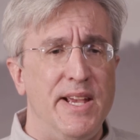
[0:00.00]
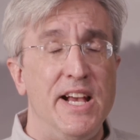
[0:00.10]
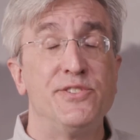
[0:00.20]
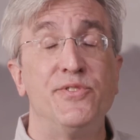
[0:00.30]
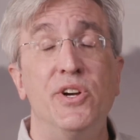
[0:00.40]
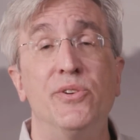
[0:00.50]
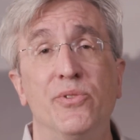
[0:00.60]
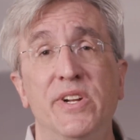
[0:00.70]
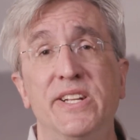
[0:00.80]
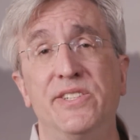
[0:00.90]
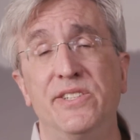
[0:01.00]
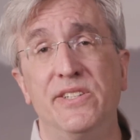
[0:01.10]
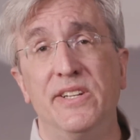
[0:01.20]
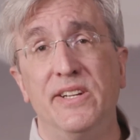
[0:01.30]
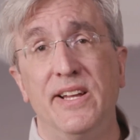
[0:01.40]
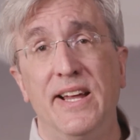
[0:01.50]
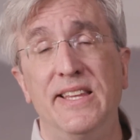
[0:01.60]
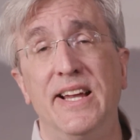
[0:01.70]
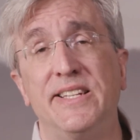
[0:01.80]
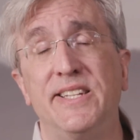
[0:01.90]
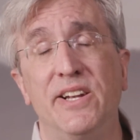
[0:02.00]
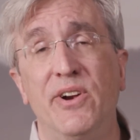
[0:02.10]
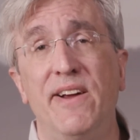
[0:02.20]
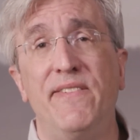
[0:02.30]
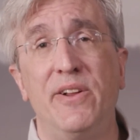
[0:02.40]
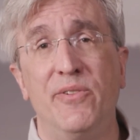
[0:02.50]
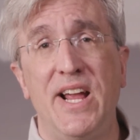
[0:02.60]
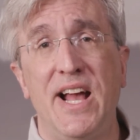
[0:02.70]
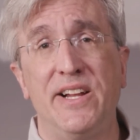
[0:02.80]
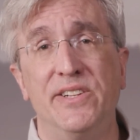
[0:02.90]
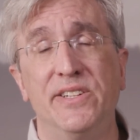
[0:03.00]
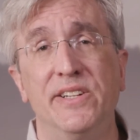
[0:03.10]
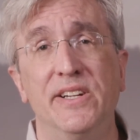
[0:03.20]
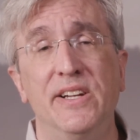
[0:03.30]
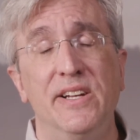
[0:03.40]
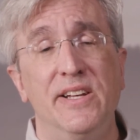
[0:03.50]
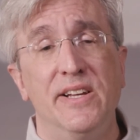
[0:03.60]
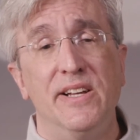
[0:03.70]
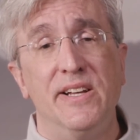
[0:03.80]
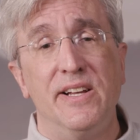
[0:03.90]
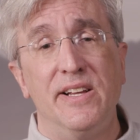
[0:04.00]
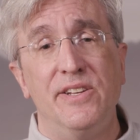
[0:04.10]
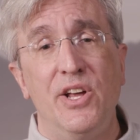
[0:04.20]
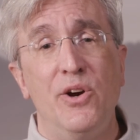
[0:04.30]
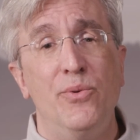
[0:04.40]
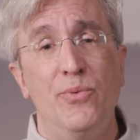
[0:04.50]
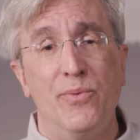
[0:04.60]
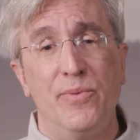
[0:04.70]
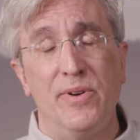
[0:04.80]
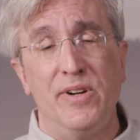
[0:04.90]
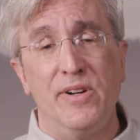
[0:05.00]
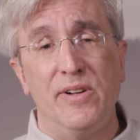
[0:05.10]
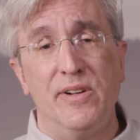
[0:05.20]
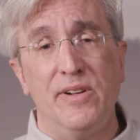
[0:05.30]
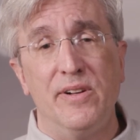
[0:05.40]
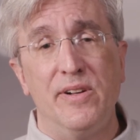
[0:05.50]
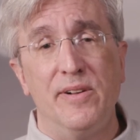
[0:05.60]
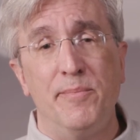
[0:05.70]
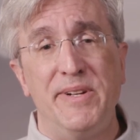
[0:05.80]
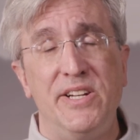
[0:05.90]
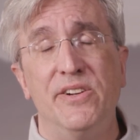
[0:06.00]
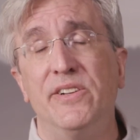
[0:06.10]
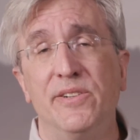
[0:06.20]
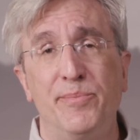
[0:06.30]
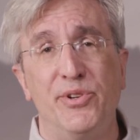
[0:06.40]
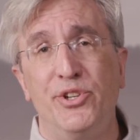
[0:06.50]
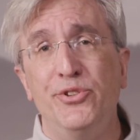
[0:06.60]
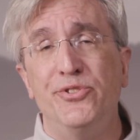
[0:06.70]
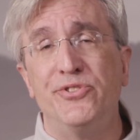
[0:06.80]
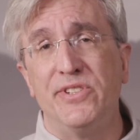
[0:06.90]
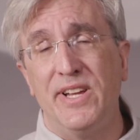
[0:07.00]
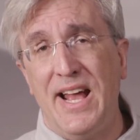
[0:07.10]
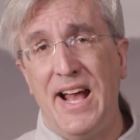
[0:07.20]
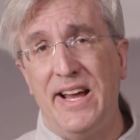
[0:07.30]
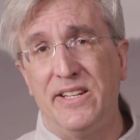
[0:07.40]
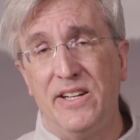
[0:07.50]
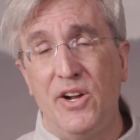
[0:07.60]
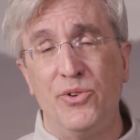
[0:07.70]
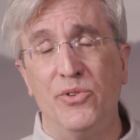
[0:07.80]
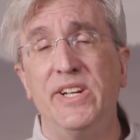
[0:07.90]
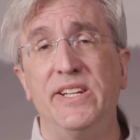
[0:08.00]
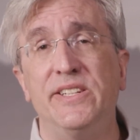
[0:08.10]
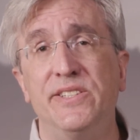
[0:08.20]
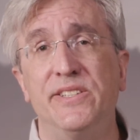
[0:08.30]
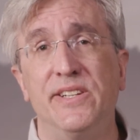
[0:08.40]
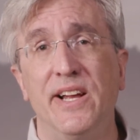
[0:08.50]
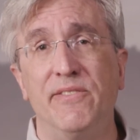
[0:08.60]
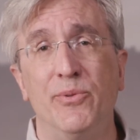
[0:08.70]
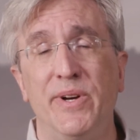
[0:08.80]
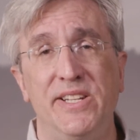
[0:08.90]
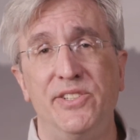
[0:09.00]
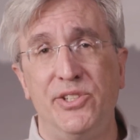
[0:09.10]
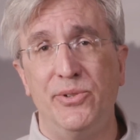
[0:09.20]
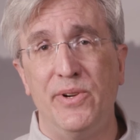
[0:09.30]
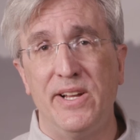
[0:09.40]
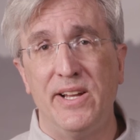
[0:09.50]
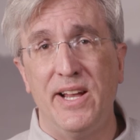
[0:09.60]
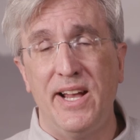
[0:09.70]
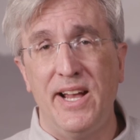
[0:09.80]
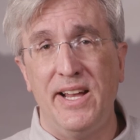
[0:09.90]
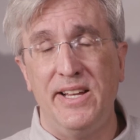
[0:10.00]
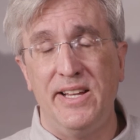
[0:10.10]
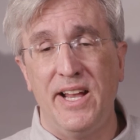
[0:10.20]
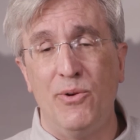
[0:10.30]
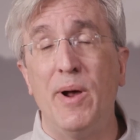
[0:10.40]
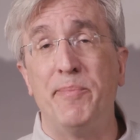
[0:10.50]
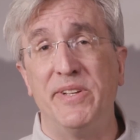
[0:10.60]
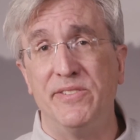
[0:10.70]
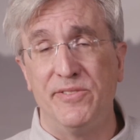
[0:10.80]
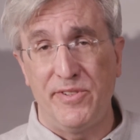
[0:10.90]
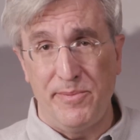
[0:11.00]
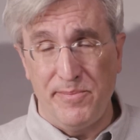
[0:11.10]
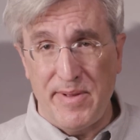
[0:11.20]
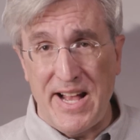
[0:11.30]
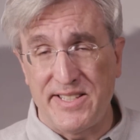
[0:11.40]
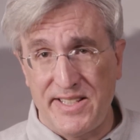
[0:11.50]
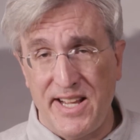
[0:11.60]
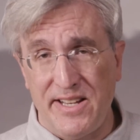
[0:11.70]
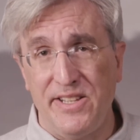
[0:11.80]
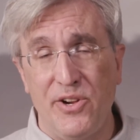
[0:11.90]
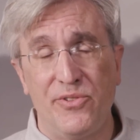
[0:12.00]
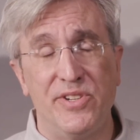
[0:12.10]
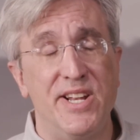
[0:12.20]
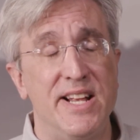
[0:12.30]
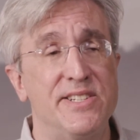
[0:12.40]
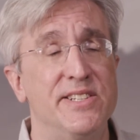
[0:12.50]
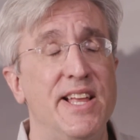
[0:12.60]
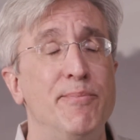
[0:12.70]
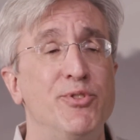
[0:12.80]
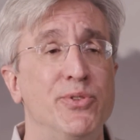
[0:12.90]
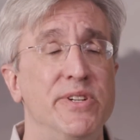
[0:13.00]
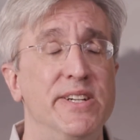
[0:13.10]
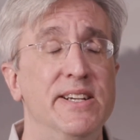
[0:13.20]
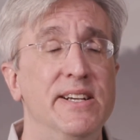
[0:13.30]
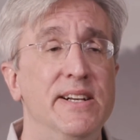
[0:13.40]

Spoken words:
As for Oak Ridge and the X-10 graphite reactor, no material produced at Oak Ridge ever went into a weapon from X-10 in the Oak Ridge National Laboratory.